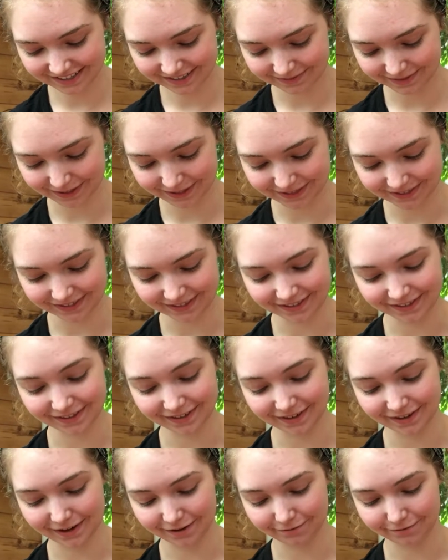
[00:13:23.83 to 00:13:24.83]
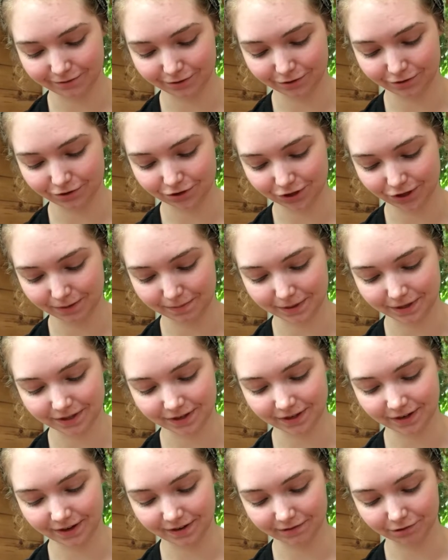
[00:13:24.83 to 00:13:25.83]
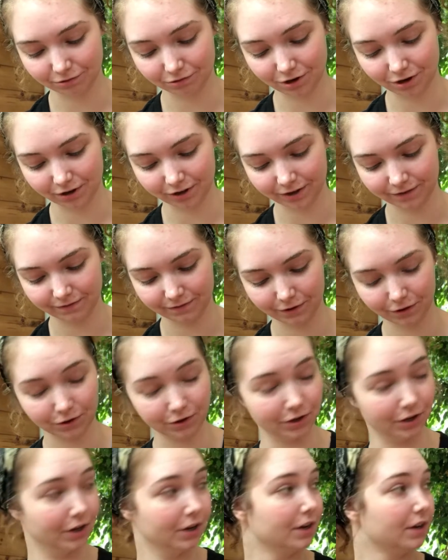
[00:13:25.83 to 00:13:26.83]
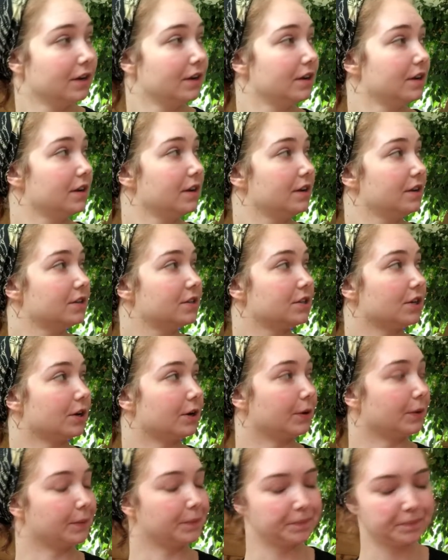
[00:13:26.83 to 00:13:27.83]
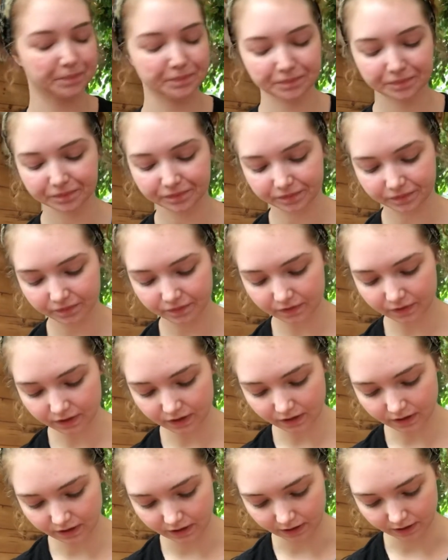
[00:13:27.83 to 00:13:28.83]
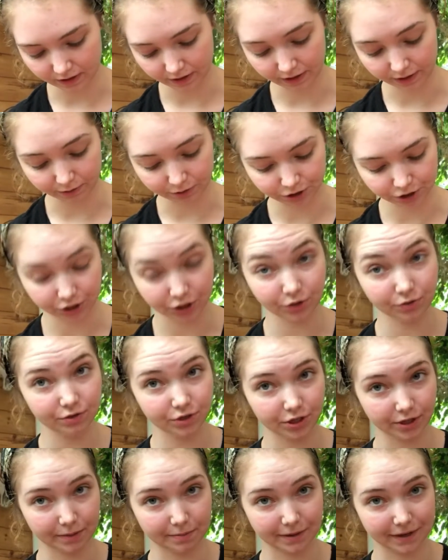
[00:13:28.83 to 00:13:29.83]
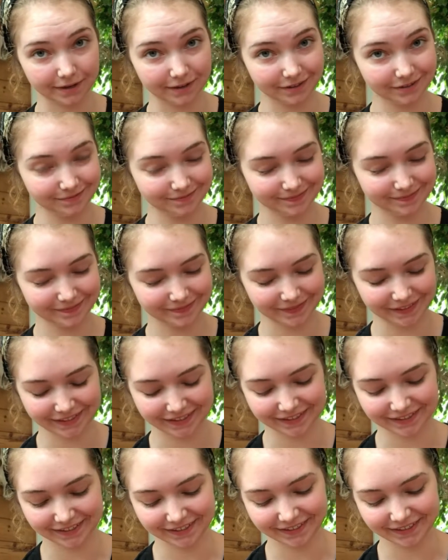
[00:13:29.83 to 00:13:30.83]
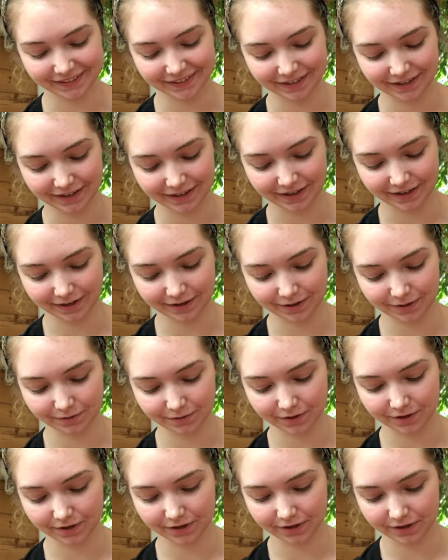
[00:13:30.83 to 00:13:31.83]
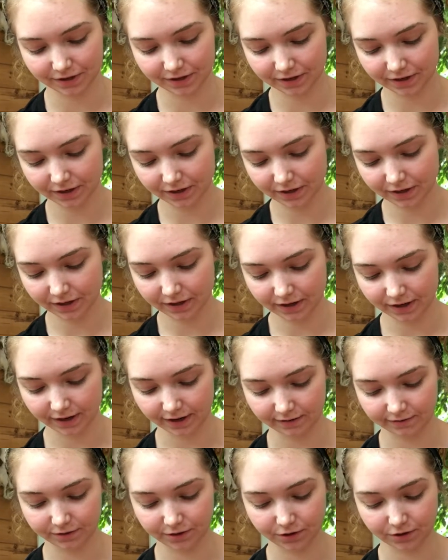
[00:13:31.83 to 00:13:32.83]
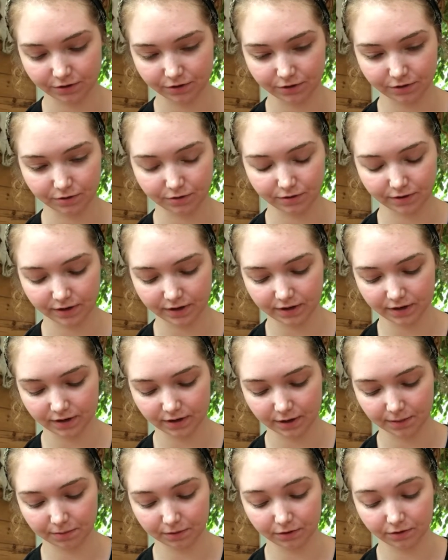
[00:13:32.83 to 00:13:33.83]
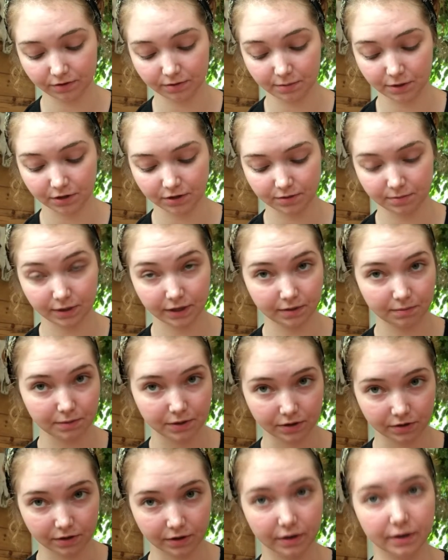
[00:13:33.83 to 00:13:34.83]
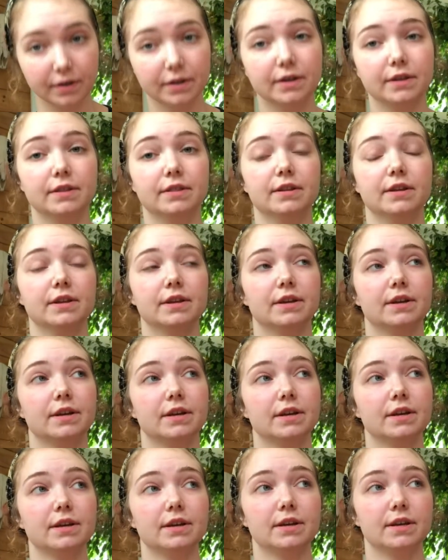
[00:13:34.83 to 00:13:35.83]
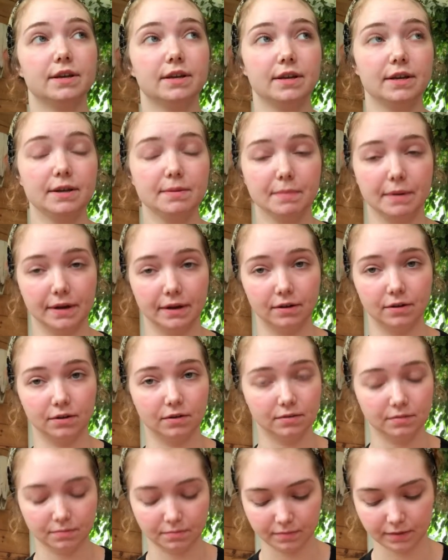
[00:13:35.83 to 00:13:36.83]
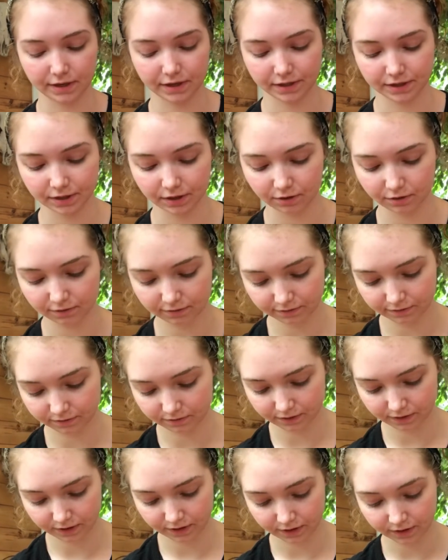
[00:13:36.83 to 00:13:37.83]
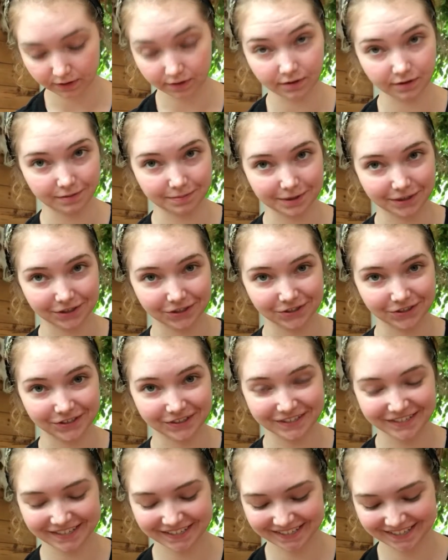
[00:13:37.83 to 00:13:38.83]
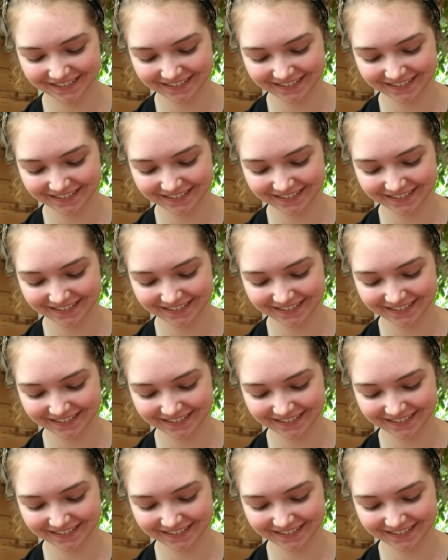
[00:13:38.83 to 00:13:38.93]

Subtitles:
Because I didn't have Photoshop, I didn't have a RAW converter. So I would shoot JPEG, and then I would have to upload them onto my computer and then email myself the pictures